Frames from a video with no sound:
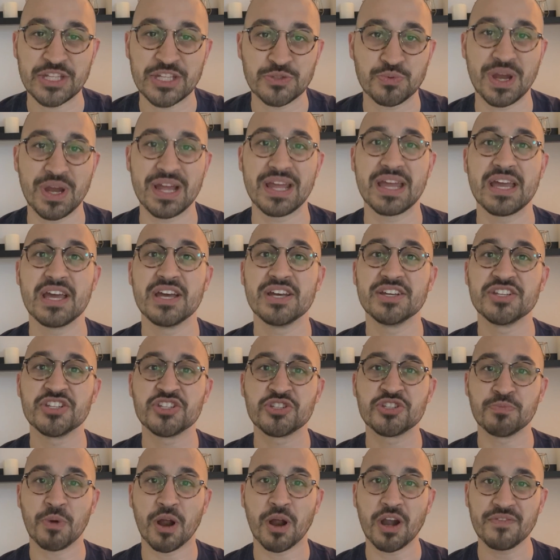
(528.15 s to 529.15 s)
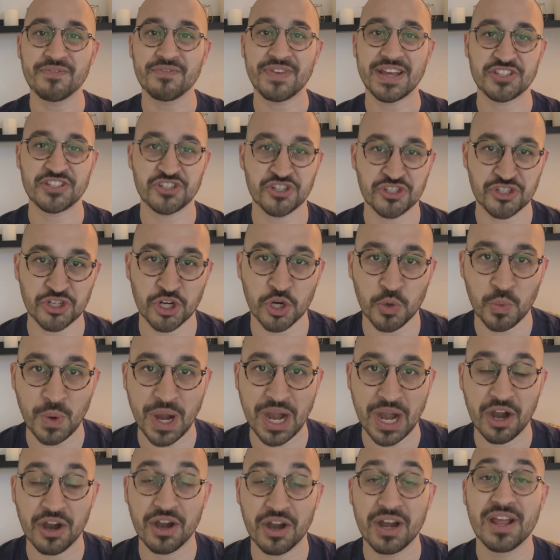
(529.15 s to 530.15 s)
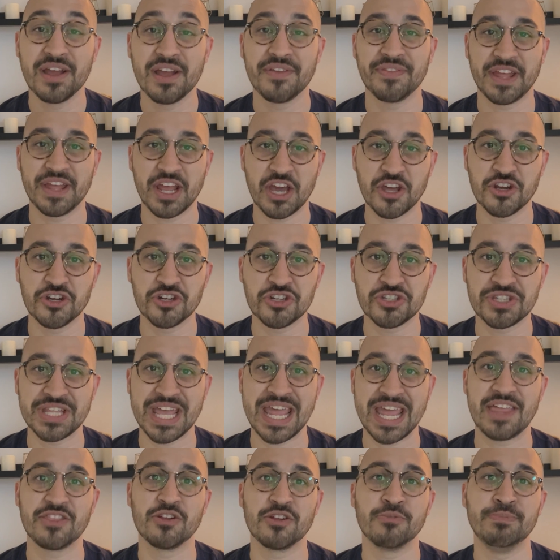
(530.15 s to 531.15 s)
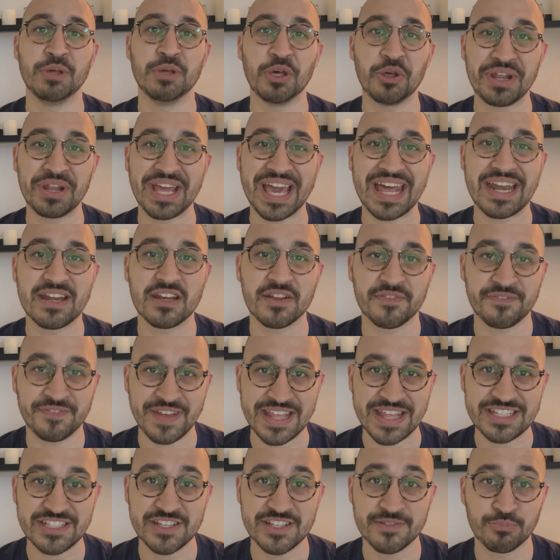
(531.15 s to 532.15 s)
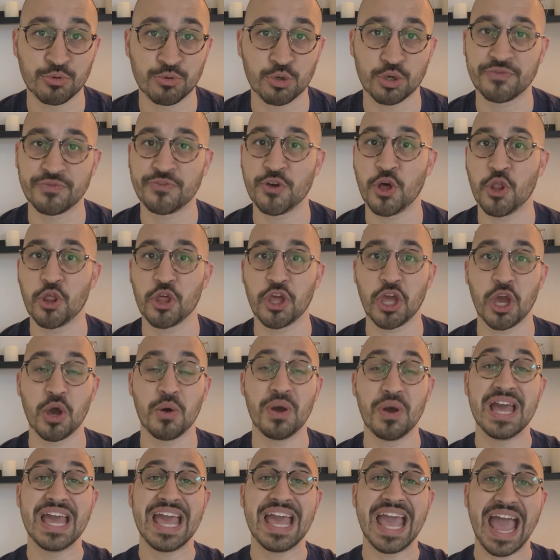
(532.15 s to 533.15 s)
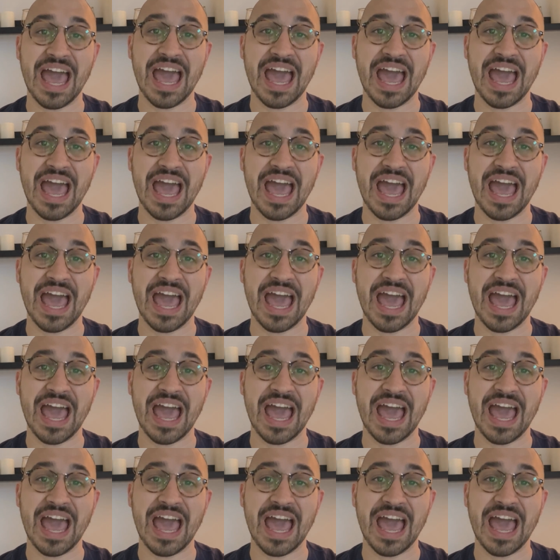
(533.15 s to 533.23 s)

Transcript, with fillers: That's why smart investors are aware, they understand, they're building out a defensive portfolio,